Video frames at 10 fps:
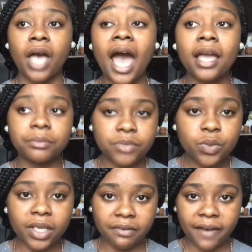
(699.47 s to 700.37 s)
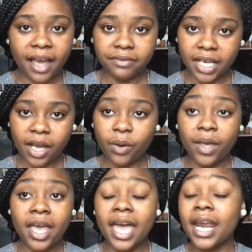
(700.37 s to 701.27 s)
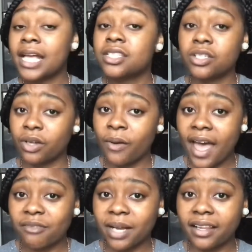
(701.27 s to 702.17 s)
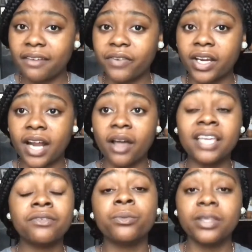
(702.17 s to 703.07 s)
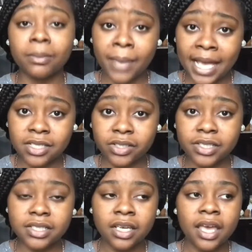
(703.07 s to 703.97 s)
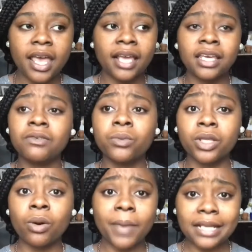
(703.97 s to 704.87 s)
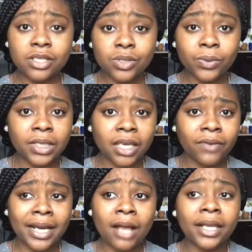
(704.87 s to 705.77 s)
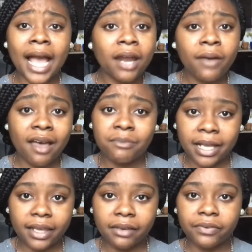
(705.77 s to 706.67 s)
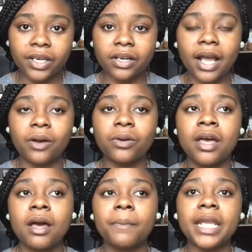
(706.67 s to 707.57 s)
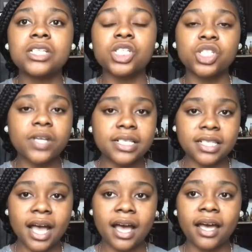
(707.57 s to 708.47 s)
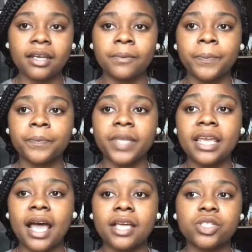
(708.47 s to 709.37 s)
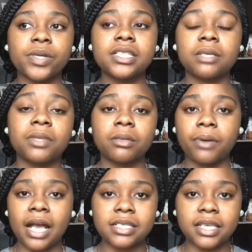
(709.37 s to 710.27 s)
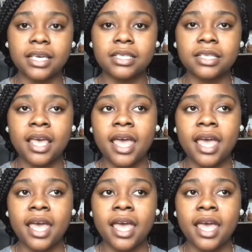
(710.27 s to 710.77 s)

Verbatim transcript: I'm 25 now and I still don't have my life figured out, even with the master's and even with going back to school again right now. Like, I don't have my life figured out, but I just trust God and I trust Him in the process.